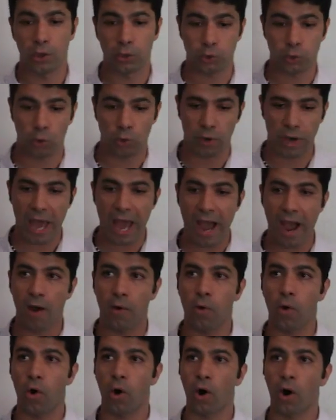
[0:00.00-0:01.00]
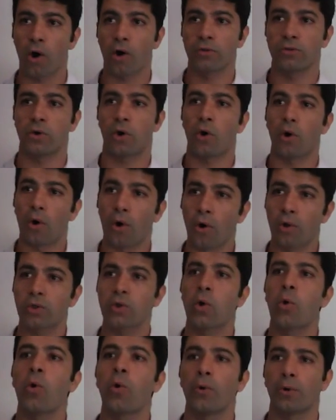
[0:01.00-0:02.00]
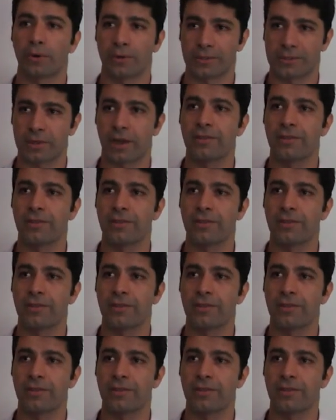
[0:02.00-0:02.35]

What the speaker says: So now on all cores